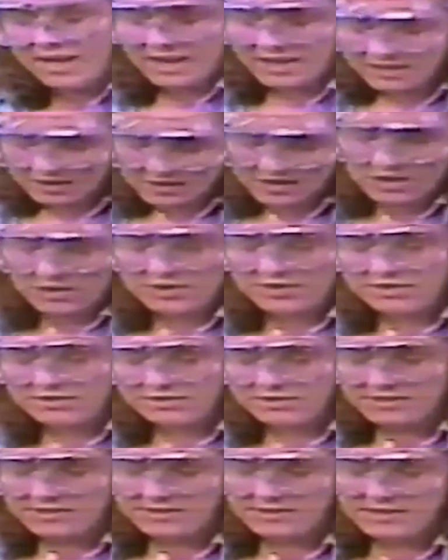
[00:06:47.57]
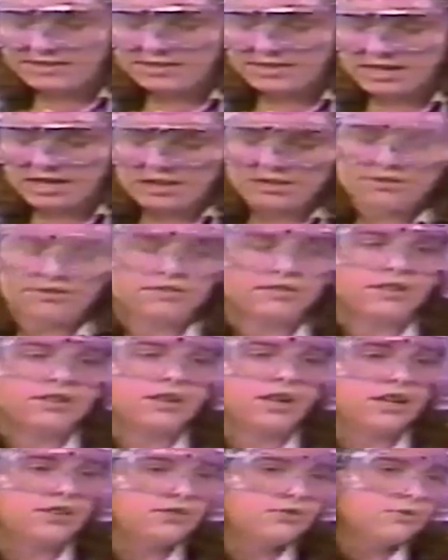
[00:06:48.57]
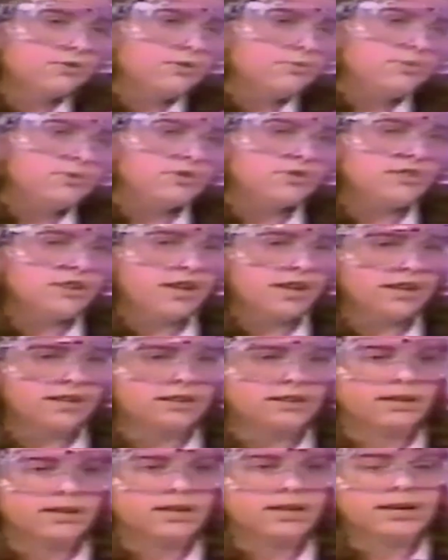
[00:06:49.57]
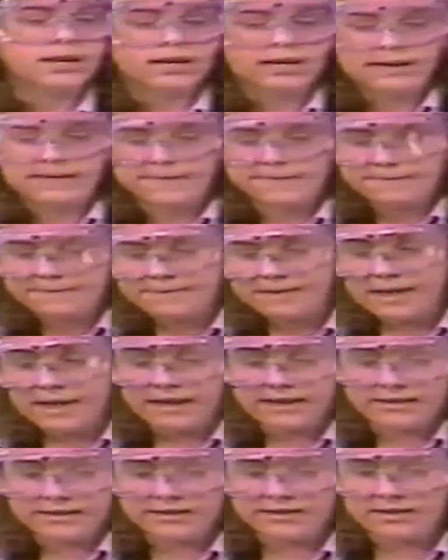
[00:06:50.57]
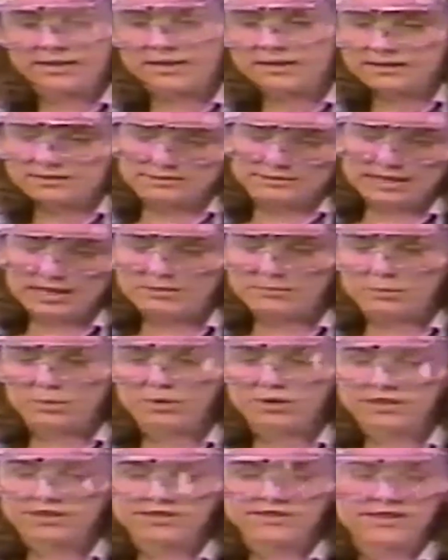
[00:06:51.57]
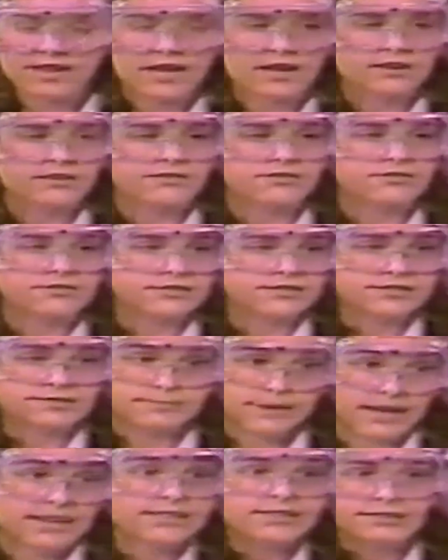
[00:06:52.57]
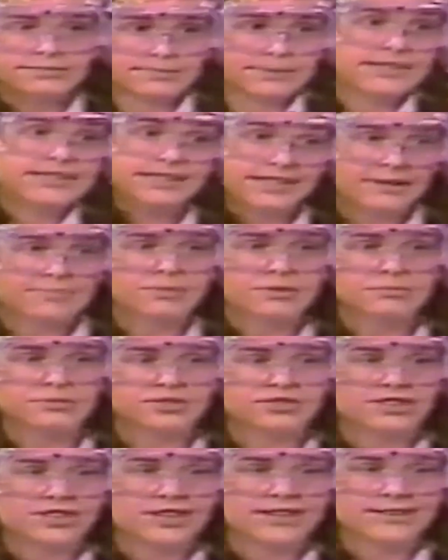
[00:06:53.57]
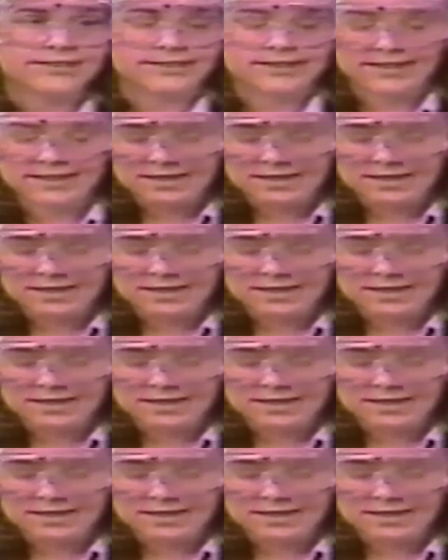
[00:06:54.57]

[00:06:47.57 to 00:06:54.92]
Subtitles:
I don't know. It's just that the others in the lunchroom were saying that I could get more incentive by speeding up the machine.